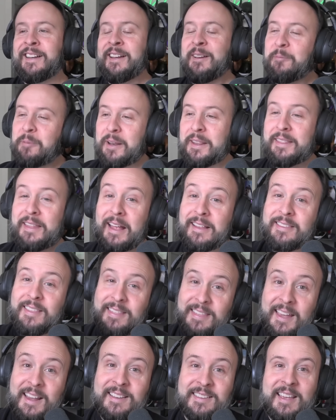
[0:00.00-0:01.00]
But that's the
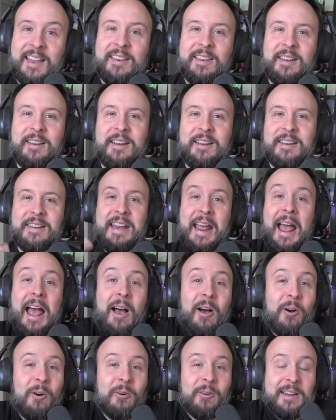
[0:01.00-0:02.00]
thing, is that
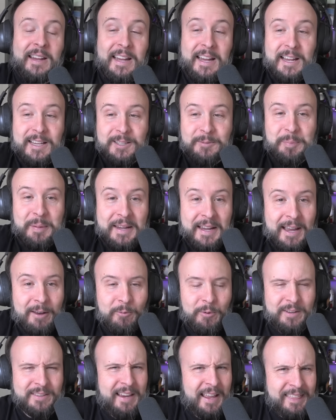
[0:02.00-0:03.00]
now
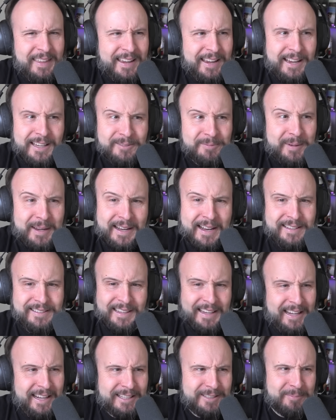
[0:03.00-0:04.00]
ESPN, I think ESPN has
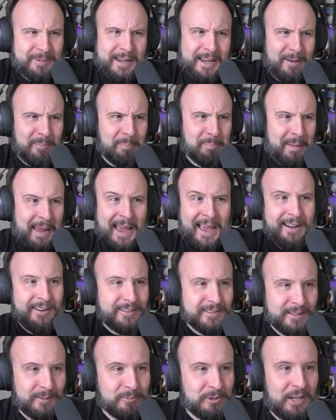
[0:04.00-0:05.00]
ESPN Bet or
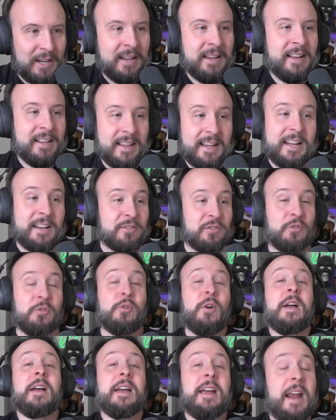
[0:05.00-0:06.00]
some shit. Like it
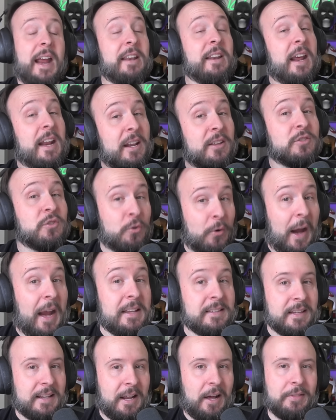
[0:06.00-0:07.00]
is
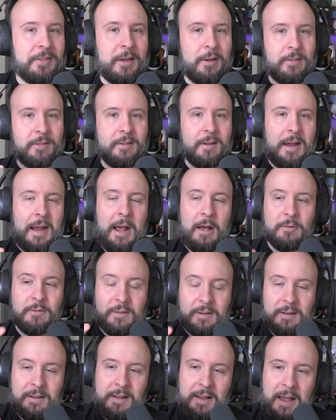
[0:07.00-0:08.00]
crazy
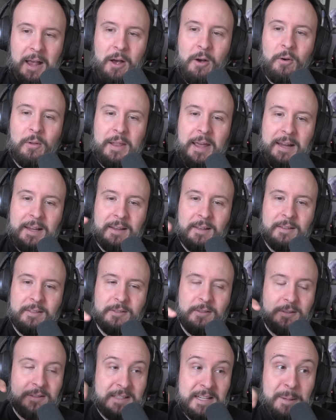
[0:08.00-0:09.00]
how like
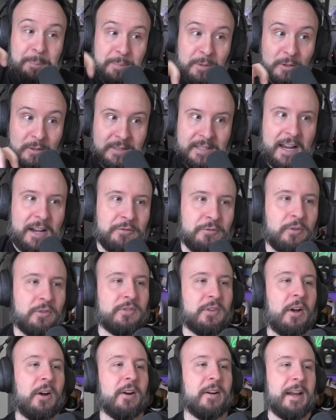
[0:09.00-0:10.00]
deep those tendrils
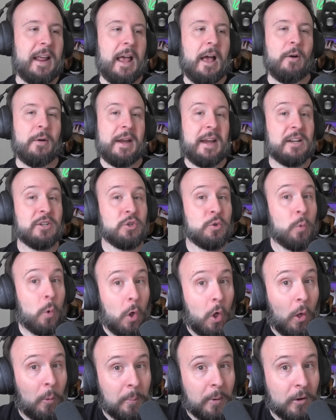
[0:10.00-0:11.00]
are now into
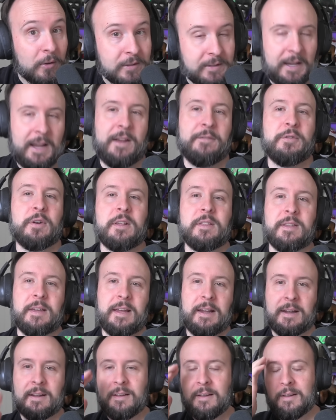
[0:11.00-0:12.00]
almost
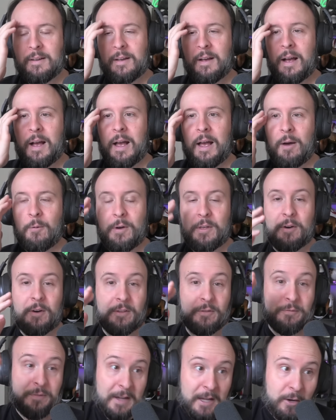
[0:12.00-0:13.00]
everything, whether
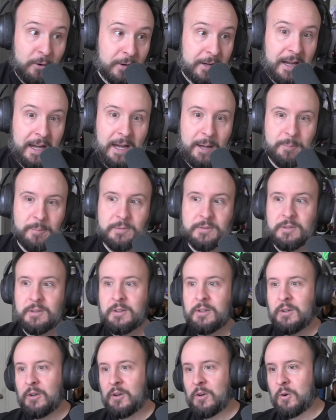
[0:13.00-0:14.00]
it's video games
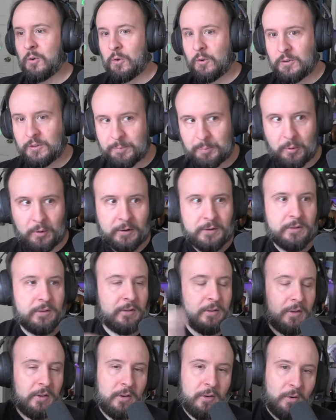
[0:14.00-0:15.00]
or sports
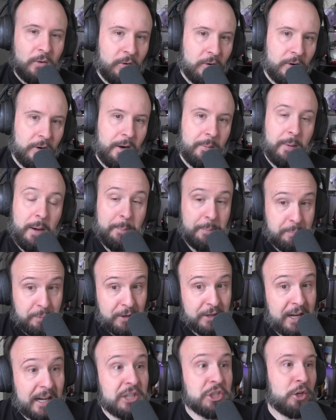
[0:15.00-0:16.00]
or
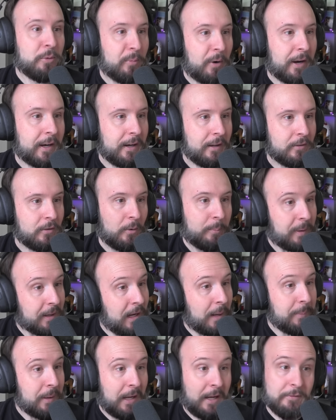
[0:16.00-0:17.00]
prediction markets are
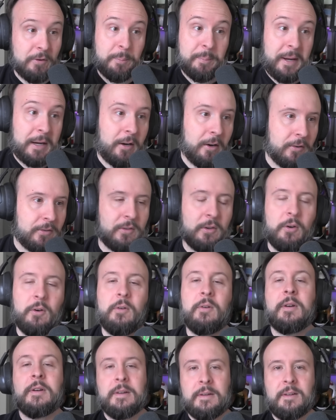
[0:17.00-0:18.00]
becoming even bigger. So
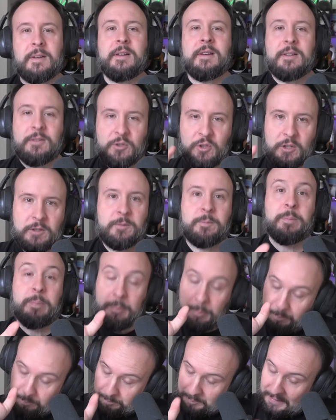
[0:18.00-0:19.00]
just
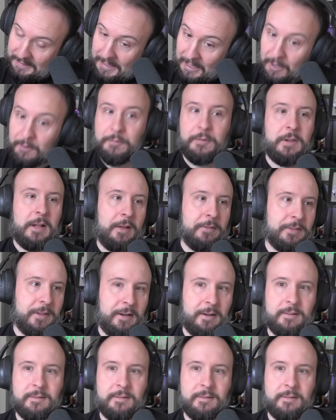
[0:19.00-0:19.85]
be careful out there.